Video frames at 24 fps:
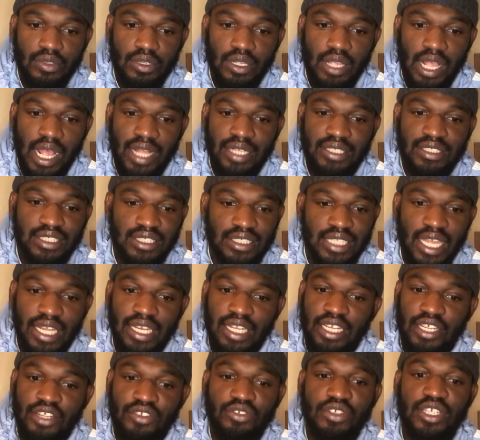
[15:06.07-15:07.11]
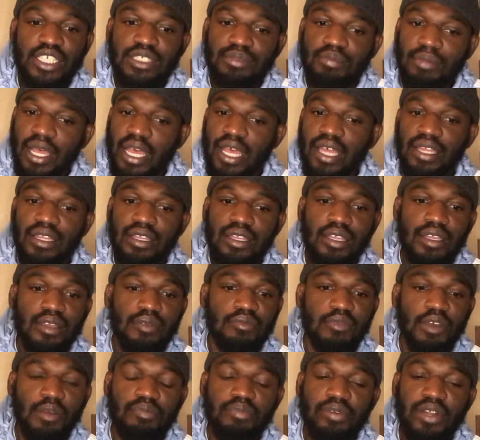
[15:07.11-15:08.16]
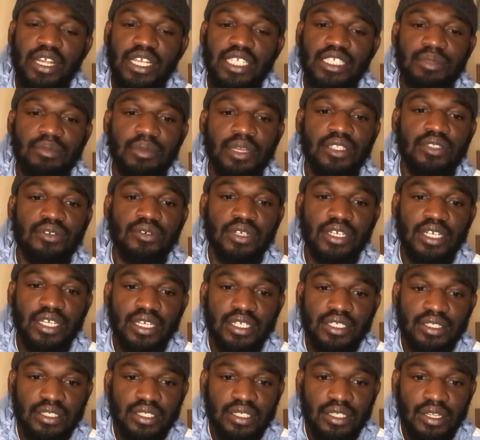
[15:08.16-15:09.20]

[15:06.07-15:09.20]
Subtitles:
I just got to increase my prayers and my du'as.